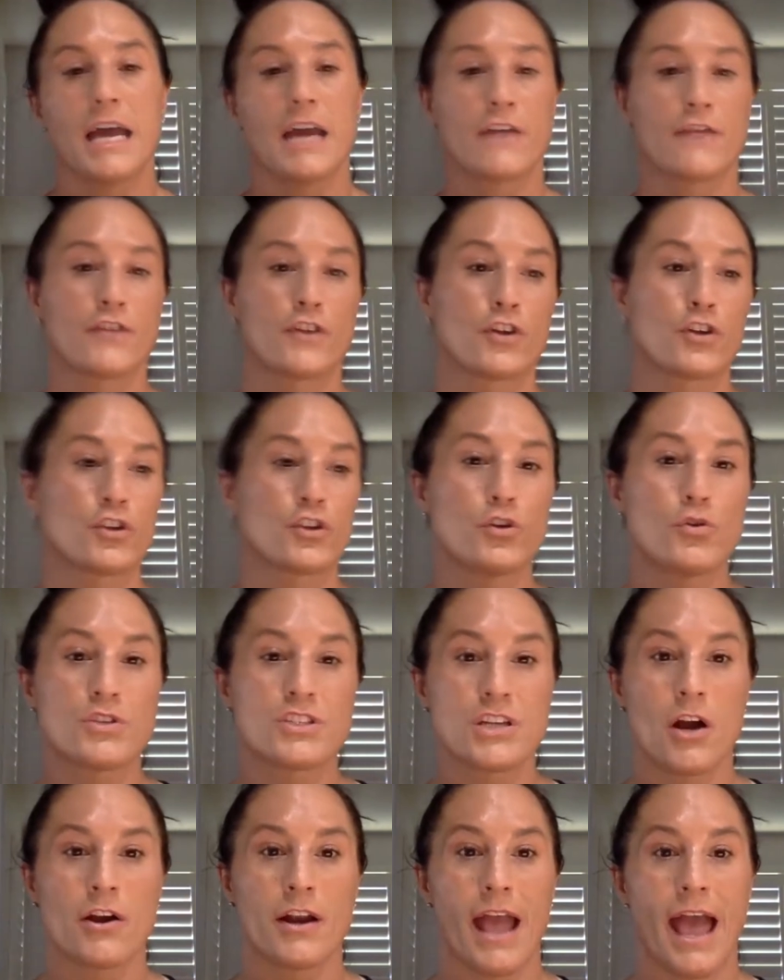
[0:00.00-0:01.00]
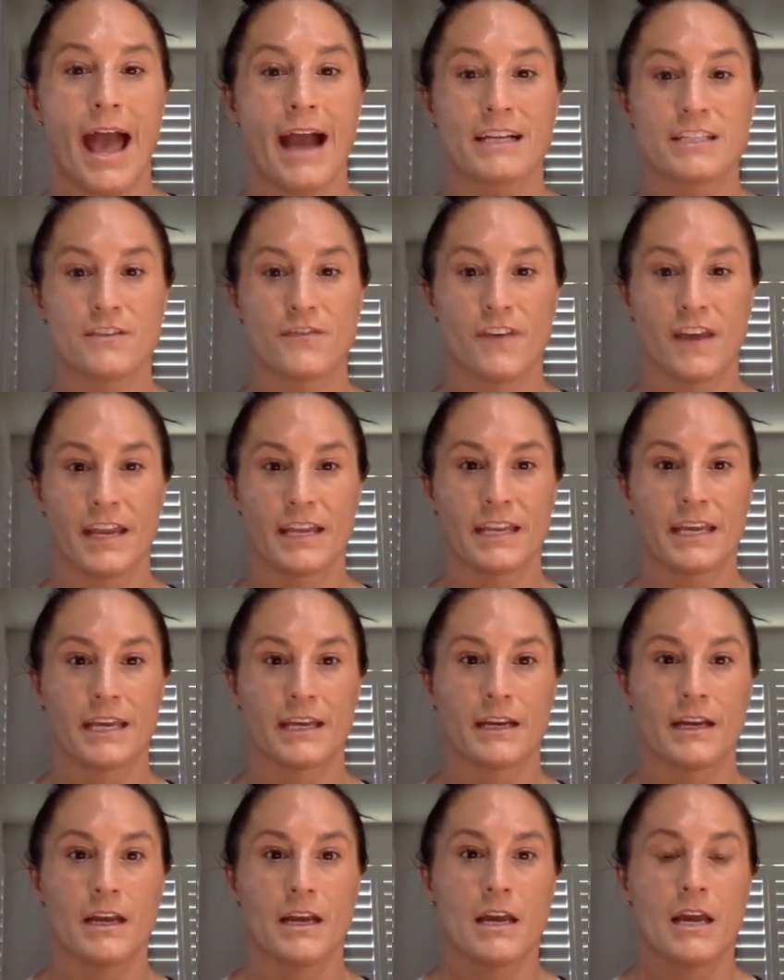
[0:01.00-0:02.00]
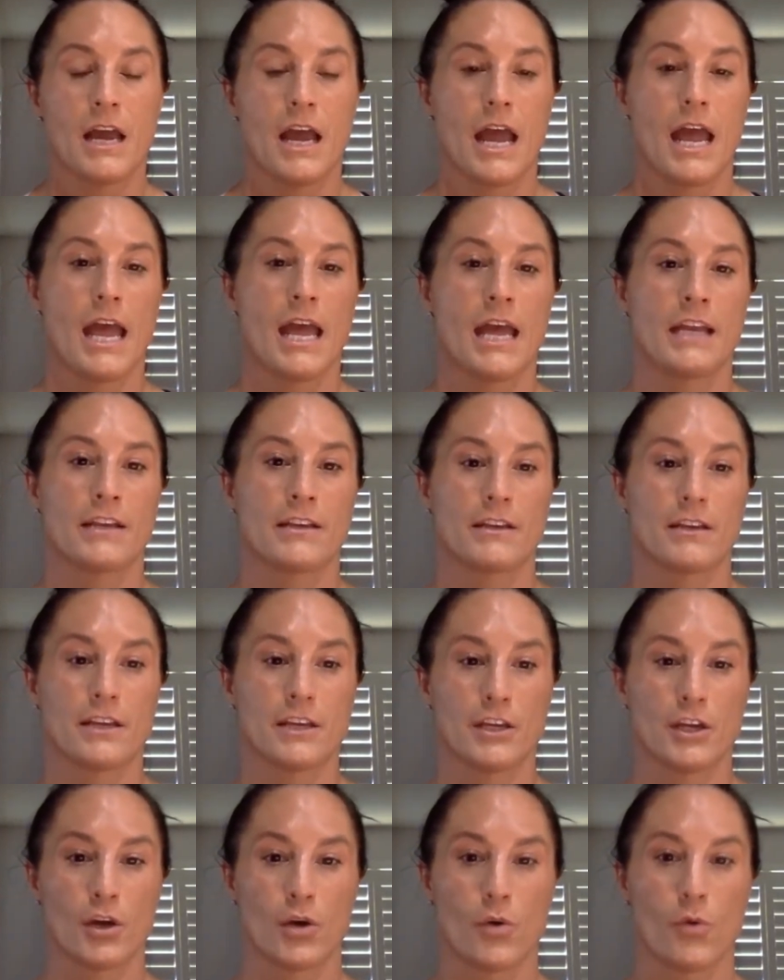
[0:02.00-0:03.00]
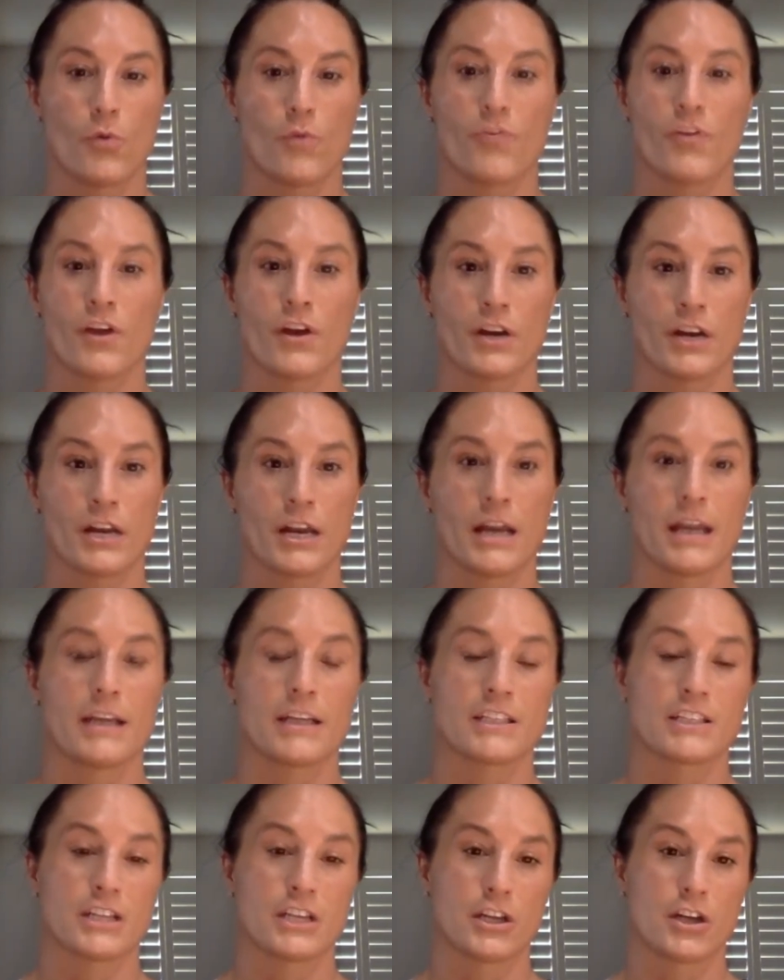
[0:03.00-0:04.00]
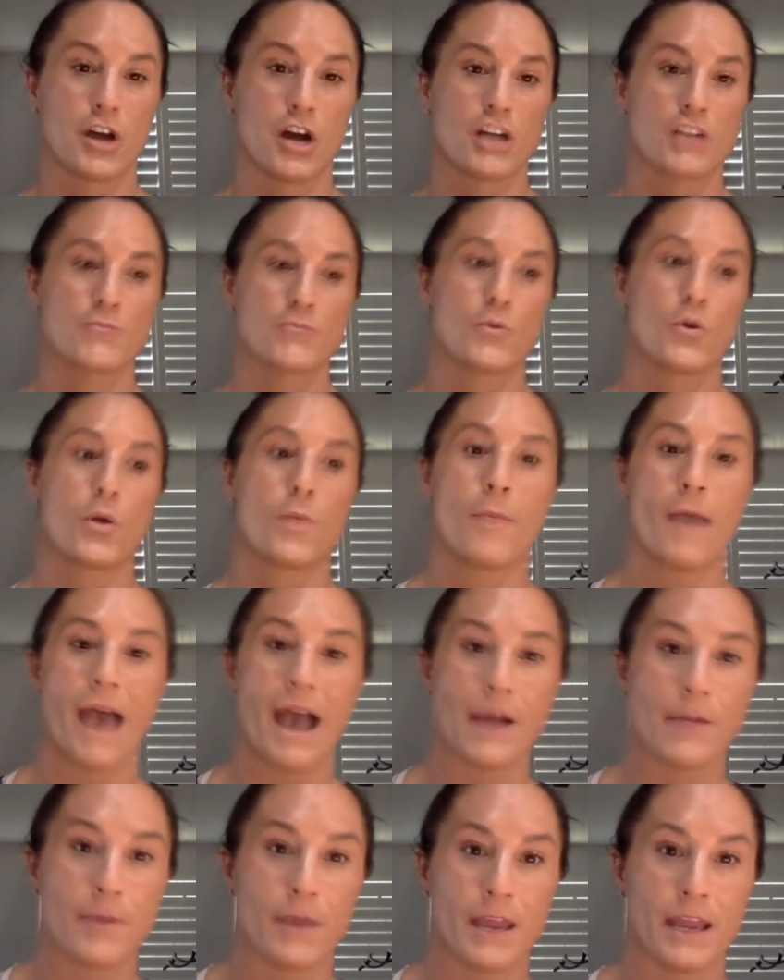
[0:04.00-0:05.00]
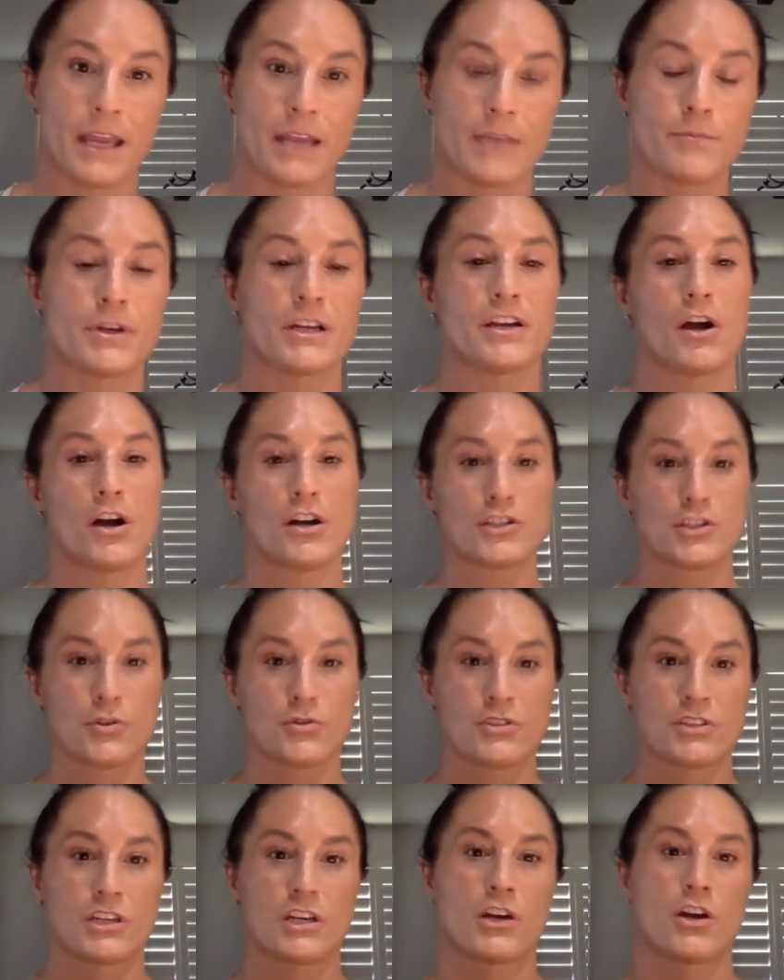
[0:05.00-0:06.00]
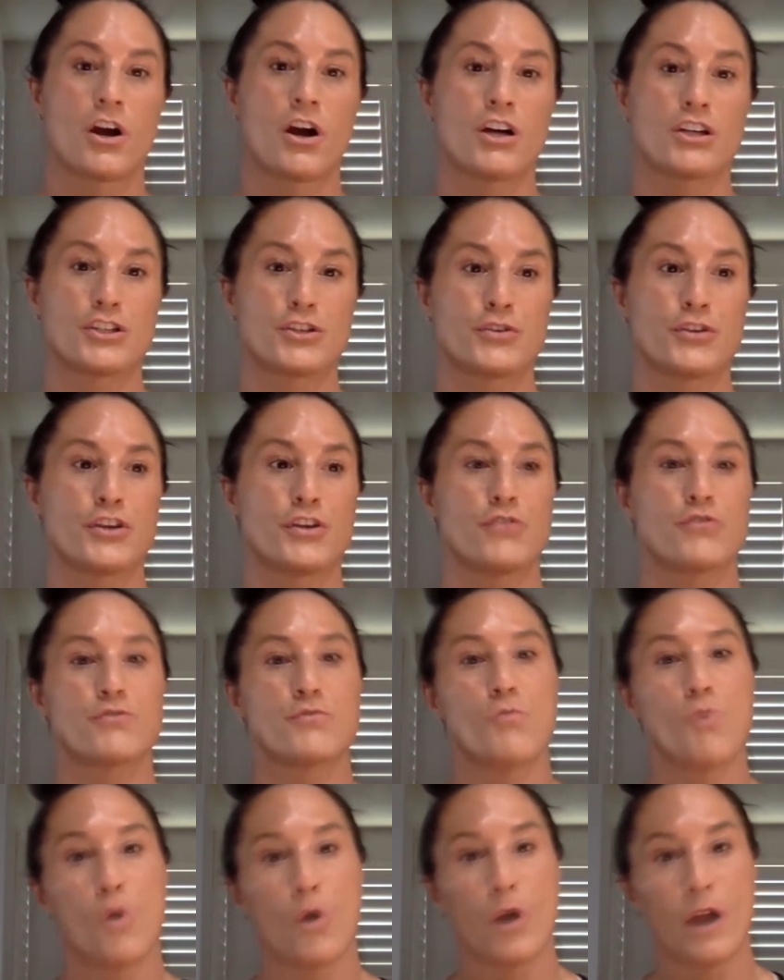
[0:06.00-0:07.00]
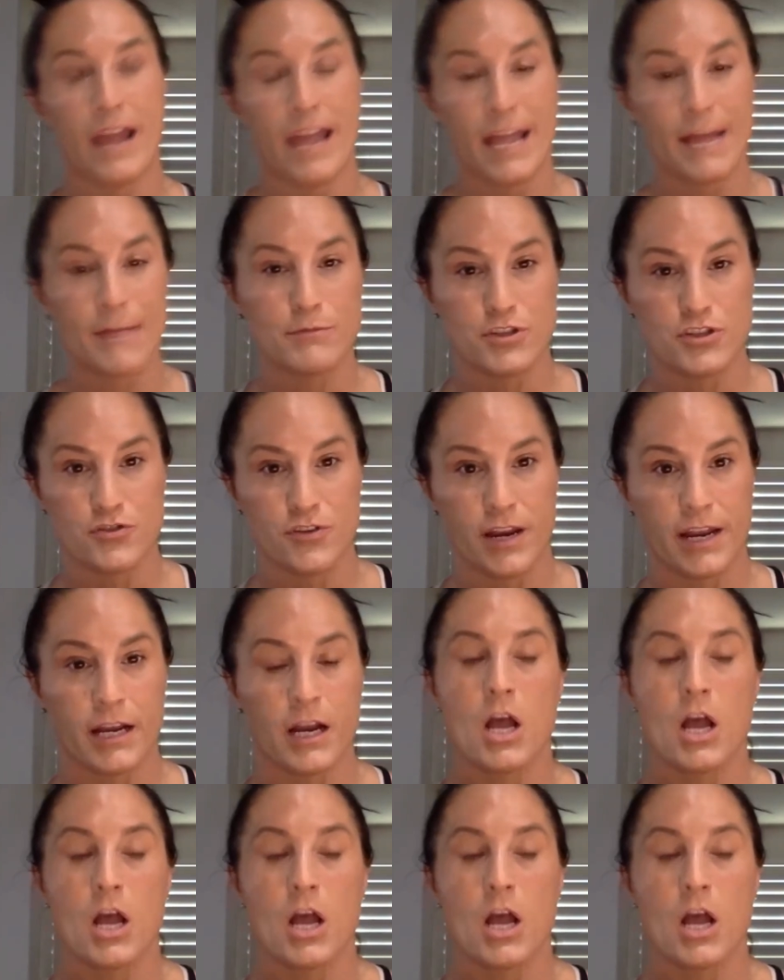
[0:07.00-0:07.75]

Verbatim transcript: their glutes aren't activating and you know they're gonna it's gonna cause more back pain but it also is gonna cause you to use more hamstring